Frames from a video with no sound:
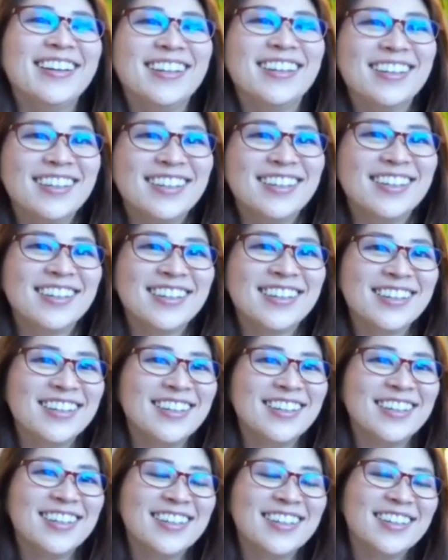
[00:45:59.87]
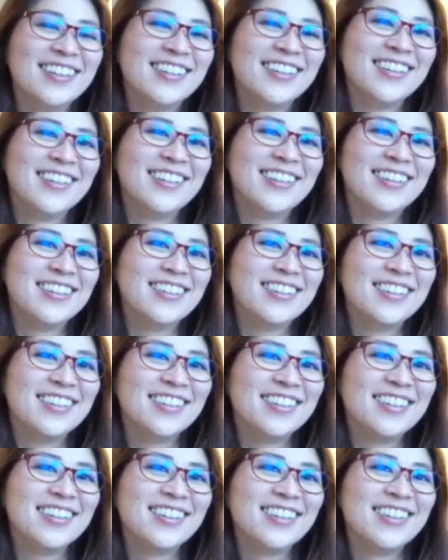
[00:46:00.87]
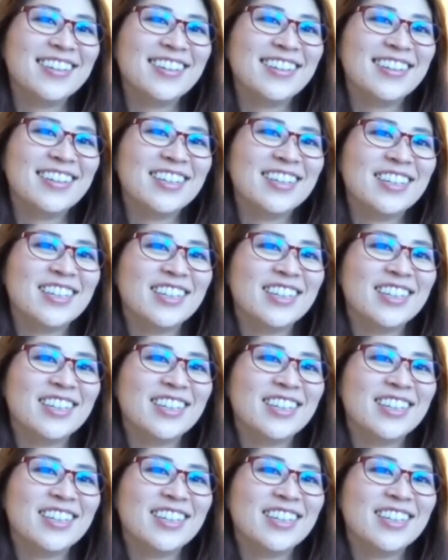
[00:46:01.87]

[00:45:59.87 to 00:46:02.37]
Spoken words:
No words are spoken by the person on screen.